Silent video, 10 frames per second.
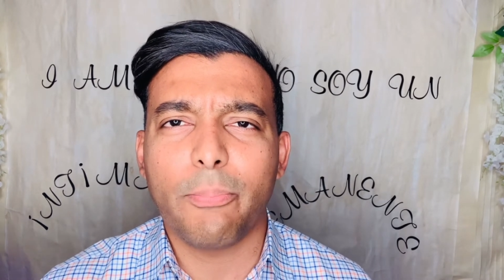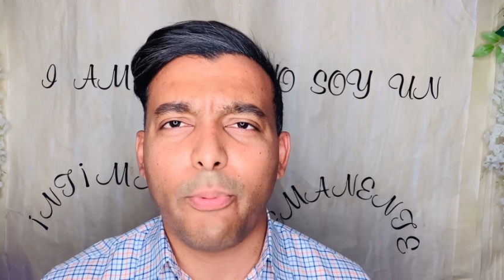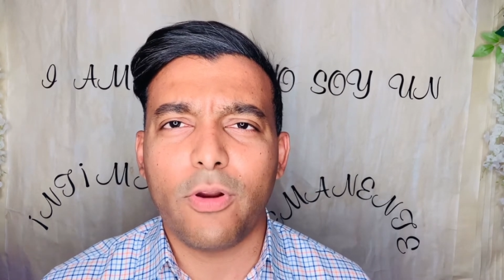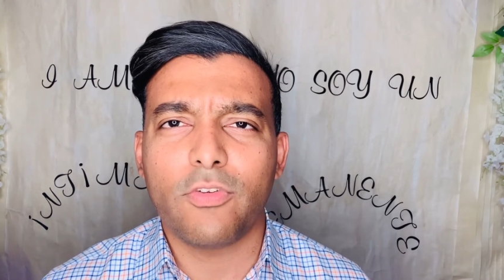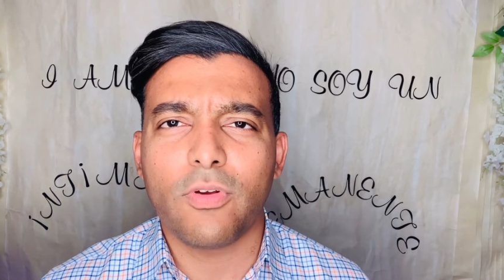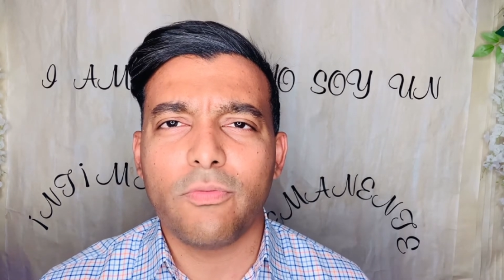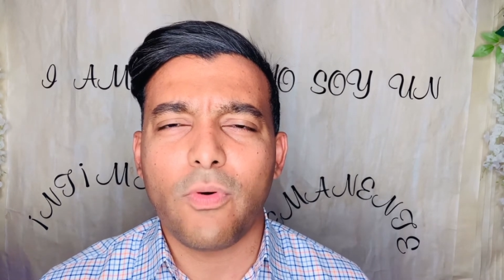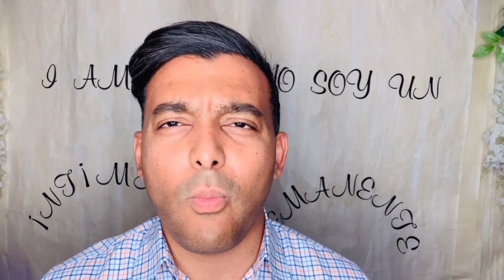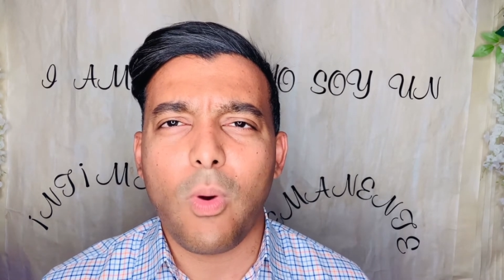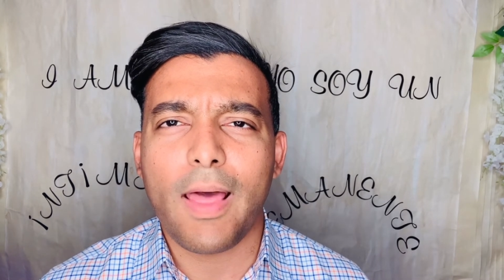the person
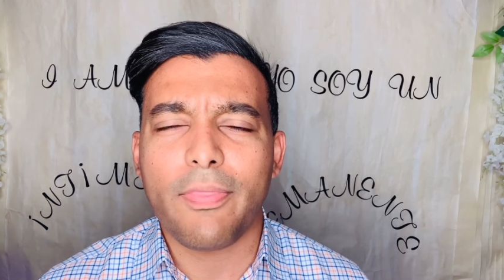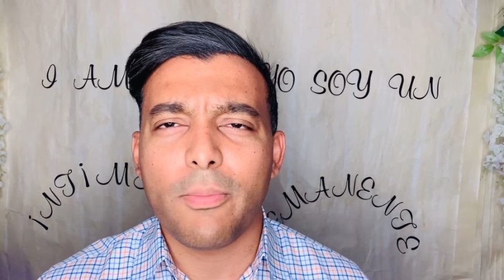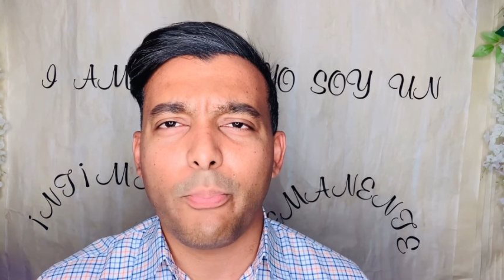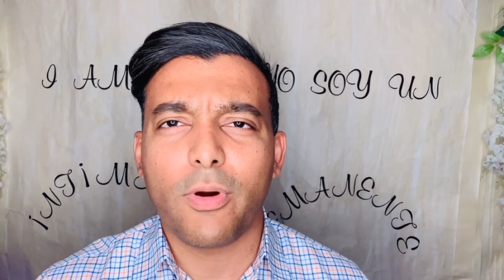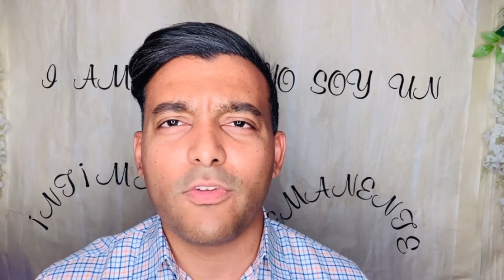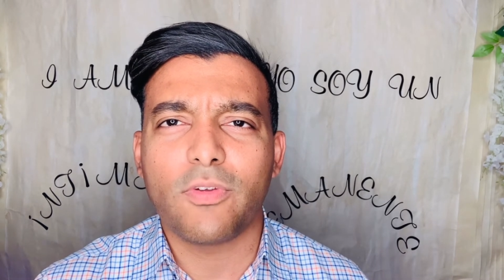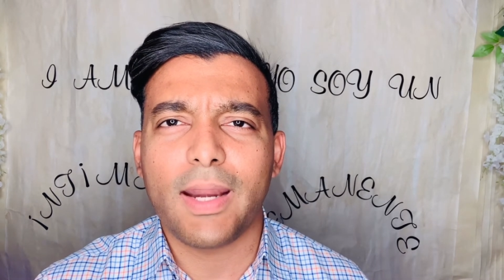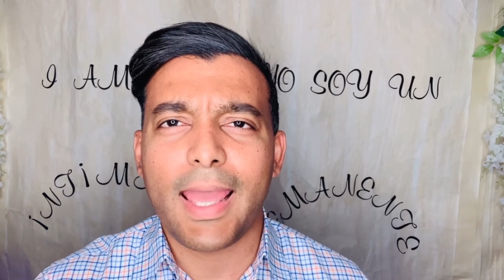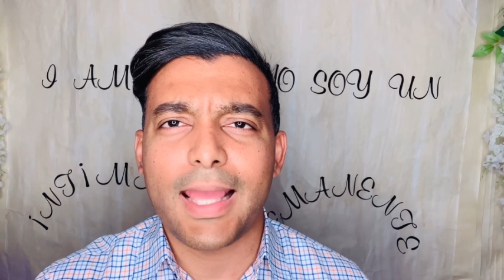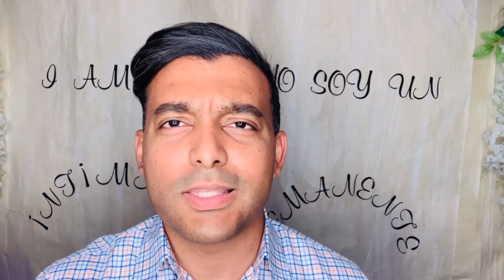for what the
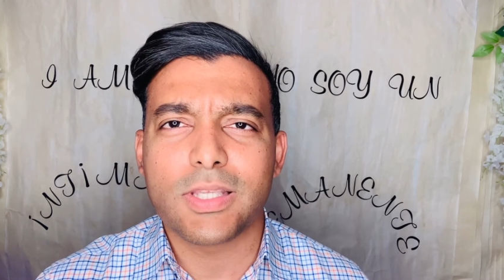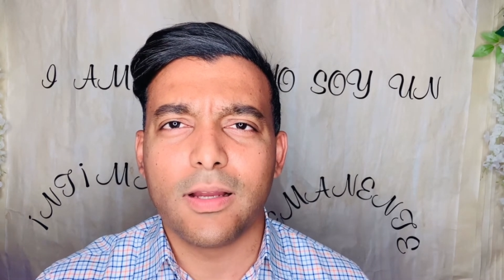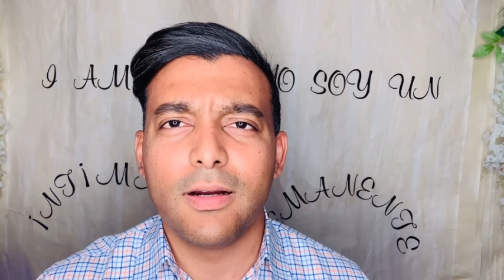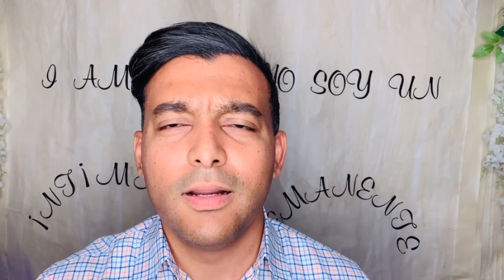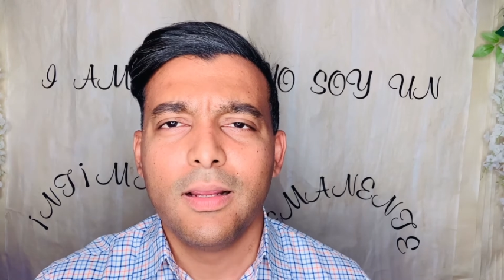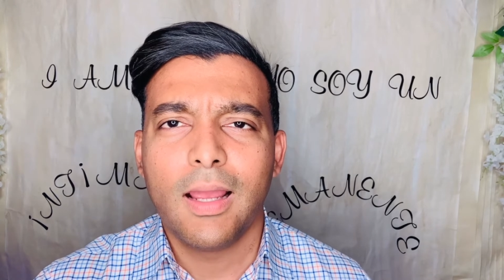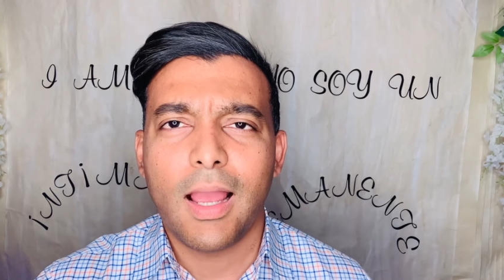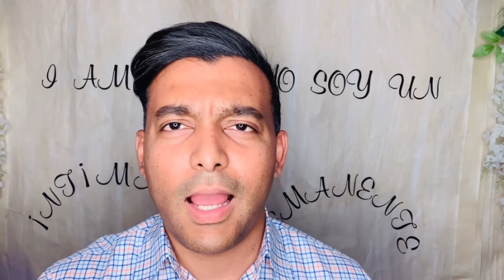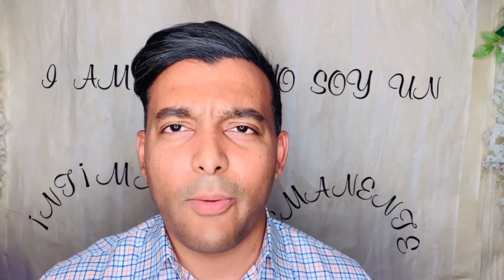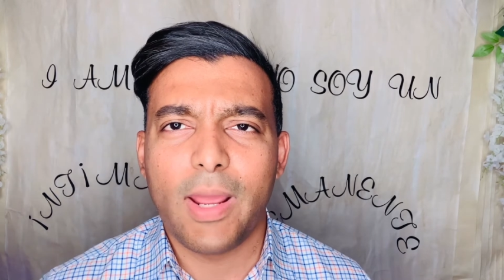person had done
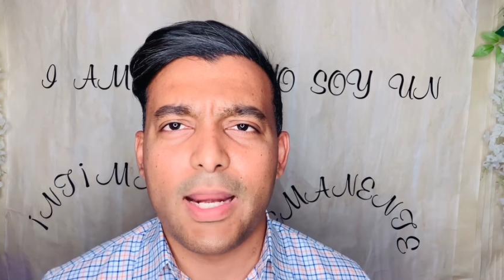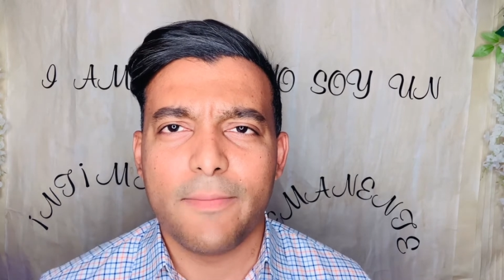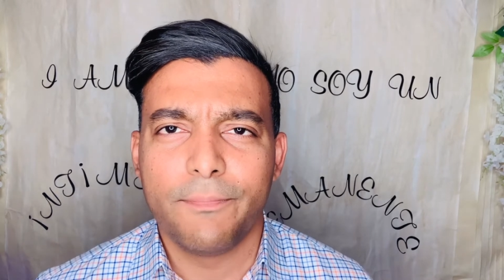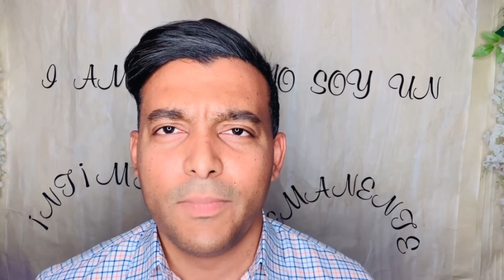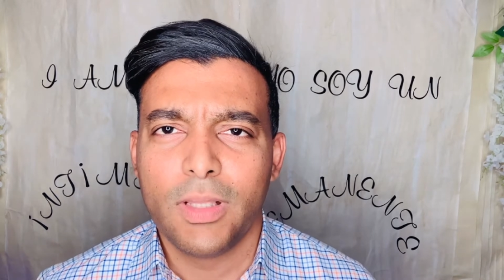already.